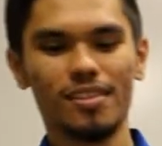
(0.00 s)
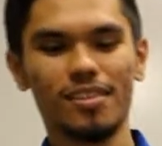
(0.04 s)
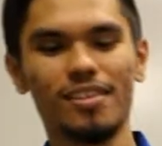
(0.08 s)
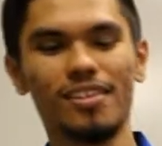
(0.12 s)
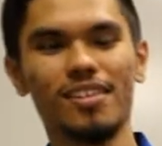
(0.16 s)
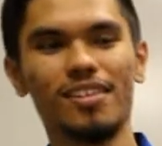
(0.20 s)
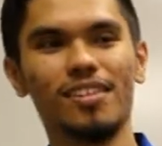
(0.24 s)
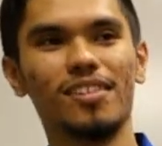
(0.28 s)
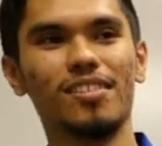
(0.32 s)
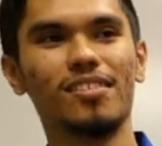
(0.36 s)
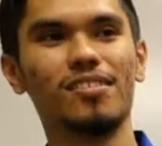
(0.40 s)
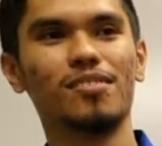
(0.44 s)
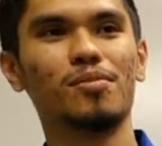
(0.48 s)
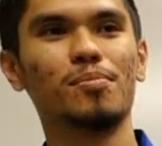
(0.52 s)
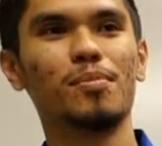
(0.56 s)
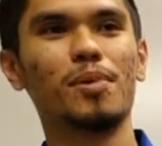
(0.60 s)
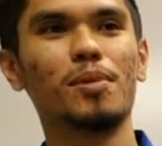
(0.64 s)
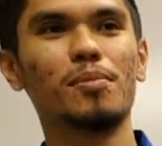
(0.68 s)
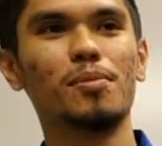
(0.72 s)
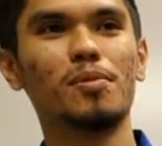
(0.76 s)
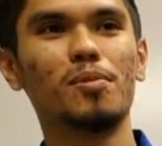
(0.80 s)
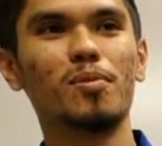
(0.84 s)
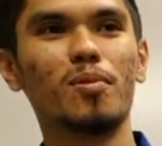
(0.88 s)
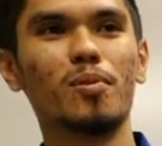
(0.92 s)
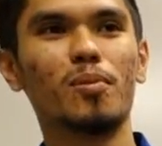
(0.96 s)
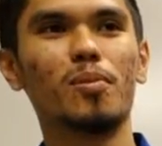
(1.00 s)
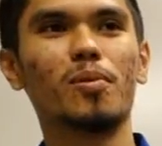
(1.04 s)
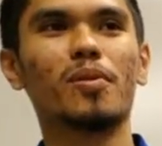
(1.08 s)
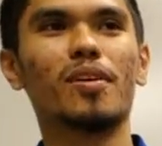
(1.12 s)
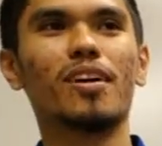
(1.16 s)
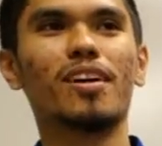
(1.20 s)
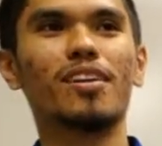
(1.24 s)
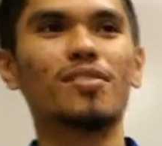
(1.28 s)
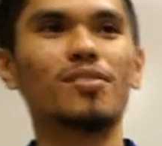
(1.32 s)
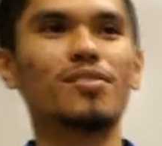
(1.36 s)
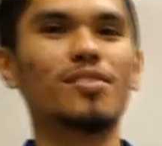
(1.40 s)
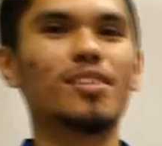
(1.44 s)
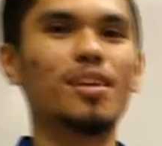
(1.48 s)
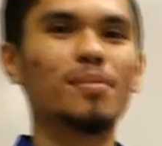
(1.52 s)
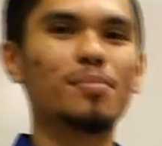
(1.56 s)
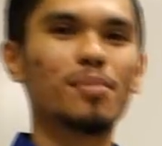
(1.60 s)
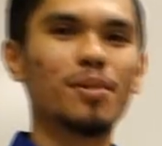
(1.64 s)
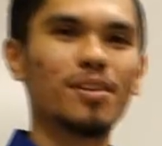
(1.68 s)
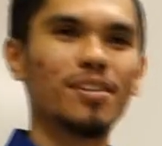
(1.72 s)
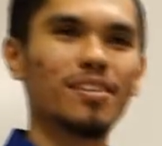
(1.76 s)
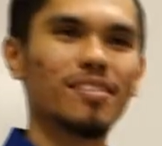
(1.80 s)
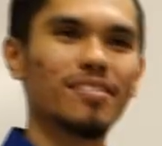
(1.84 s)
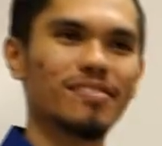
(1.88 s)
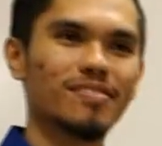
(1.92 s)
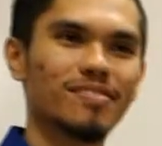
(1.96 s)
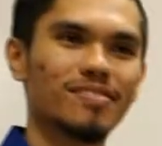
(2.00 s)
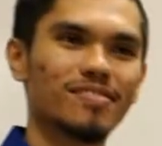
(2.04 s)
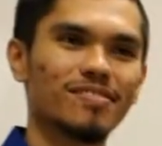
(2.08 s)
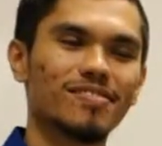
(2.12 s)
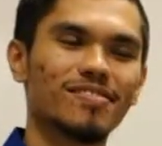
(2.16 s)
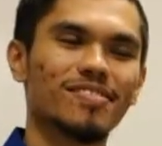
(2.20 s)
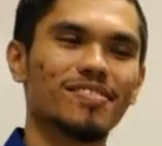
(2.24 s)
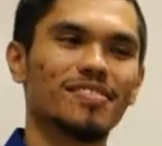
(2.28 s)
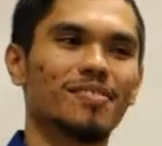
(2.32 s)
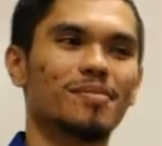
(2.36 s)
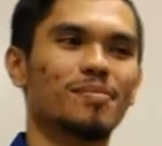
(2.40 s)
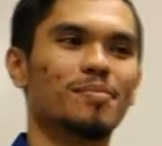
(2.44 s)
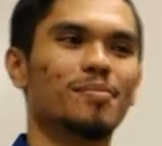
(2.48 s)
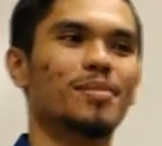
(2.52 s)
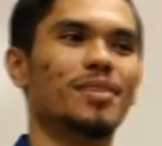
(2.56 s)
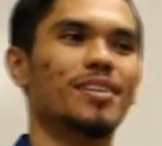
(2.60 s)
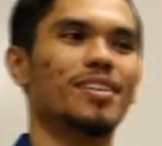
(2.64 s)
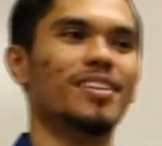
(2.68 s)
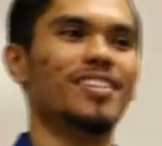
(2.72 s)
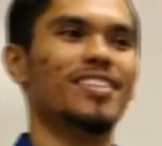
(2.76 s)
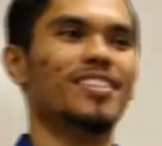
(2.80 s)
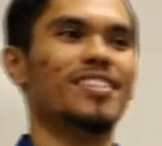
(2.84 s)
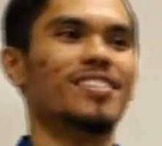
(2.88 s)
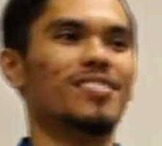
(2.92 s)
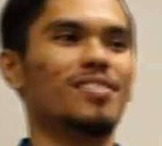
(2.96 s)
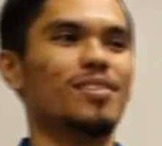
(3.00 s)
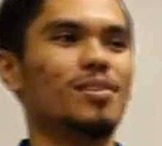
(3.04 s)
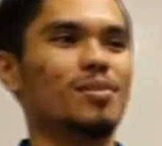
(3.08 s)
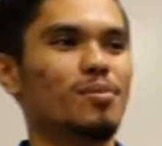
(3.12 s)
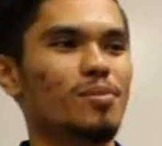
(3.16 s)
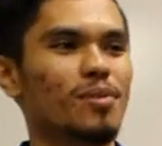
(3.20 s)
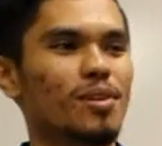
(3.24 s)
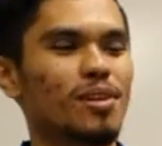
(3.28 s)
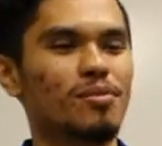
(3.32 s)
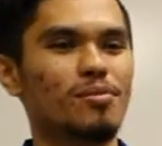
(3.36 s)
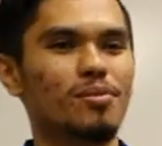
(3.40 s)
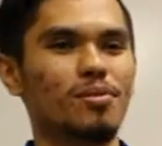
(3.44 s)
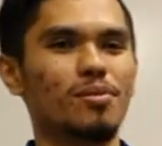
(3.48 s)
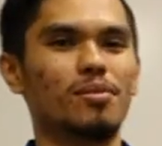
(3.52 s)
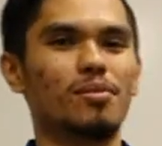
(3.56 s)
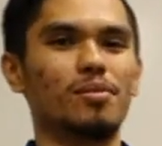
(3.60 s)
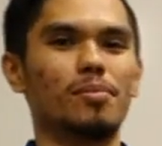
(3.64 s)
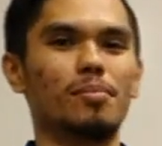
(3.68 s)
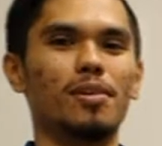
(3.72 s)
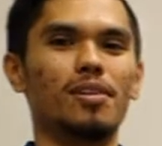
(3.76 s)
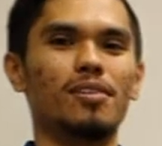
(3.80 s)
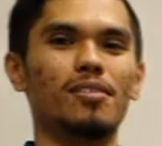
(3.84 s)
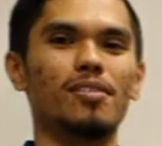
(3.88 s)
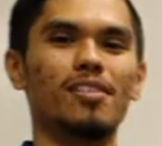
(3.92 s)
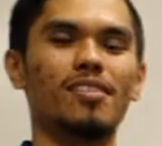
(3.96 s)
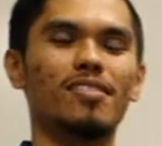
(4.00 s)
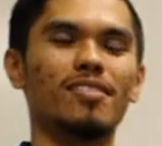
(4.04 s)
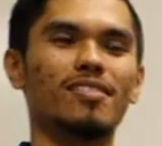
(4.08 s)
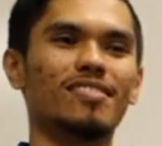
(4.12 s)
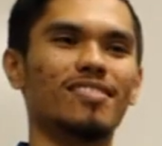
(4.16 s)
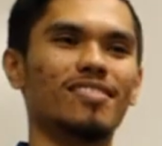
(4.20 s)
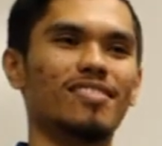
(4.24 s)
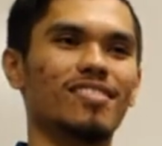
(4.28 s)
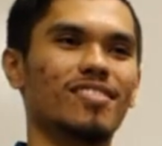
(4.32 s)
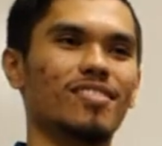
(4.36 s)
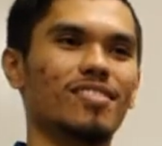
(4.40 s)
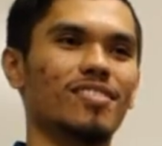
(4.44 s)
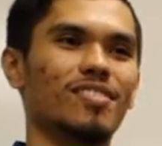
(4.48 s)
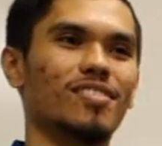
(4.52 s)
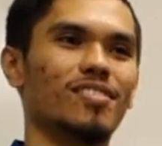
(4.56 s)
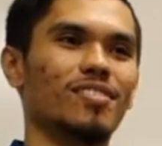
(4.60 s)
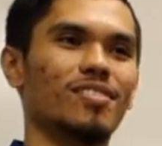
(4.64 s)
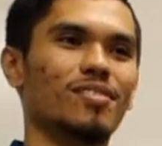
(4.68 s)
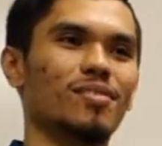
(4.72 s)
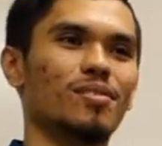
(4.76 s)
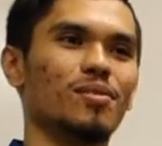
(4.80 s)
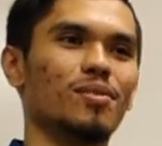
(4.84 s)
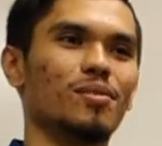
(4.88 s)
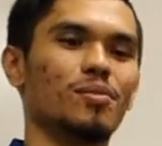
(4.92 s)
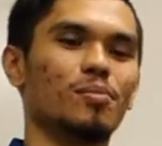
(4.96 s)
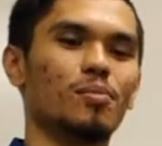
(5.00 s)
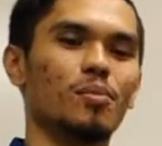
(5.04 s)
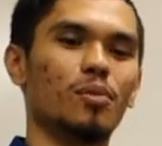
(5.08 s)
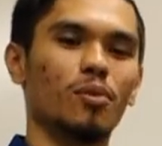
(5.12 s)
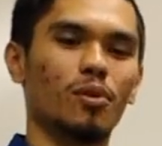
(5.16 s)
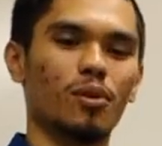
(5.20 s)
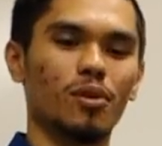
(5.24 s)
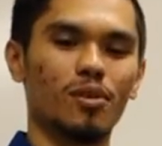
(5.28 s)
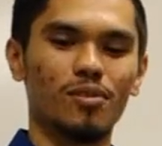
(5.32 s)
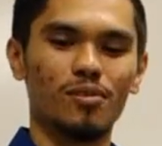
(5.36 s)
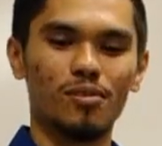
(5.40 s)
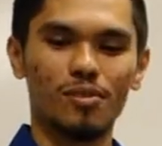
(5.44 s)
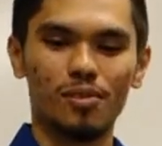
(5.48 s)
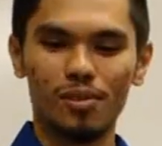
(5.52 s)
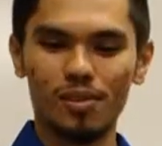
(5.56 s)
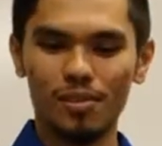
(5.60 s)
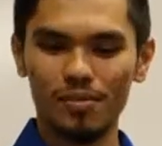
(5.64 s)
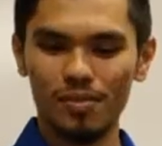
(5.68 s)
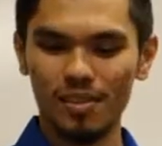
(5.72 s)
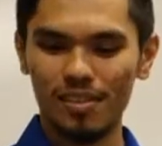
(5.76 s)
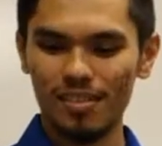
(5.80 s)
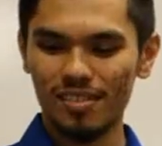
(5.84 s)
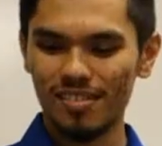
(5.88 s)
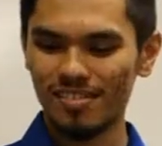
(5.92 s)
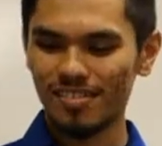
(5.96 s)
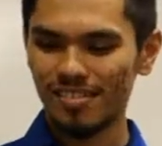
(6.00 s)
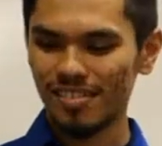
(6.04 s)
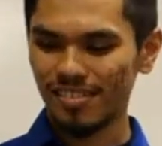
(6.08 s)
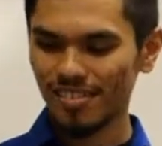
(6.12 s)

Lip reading: You might be wondering why there's tape on it, but the reason why is for stability, so you're more in control of it.